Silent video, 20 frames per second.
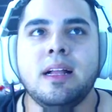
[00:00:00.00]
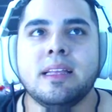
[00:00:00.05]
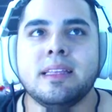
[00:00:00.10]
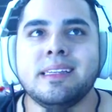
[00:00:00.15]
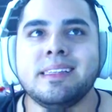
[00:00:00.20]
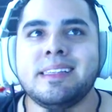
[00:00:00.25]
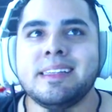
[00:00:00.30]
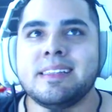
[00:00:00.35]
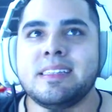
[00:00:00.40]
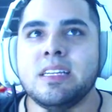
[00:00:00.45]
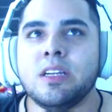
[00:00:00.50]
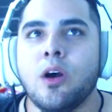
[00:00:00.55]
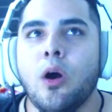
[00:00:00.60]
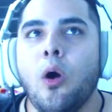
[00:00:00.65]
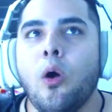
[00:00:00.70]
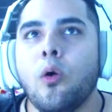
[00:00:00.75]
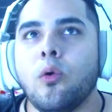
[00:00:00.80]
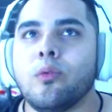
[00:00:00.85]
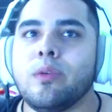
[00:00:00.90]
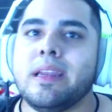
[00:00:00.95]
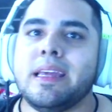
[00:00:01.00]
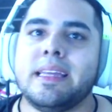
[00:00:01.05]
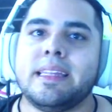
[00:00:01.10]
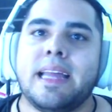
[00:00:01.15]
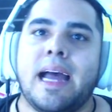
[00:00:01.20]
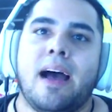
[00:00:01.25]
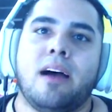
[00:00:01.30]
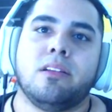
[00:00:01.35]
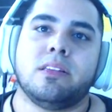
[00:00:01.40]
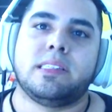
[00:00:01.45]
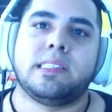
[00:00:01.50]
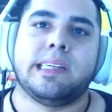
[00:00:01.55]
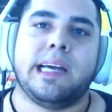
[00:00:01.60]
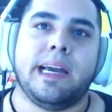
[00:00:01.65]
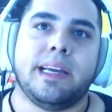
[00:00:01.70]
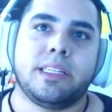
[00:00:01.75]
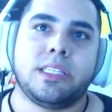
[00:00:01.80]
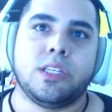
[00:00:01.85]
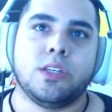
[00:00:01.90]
This is the only downside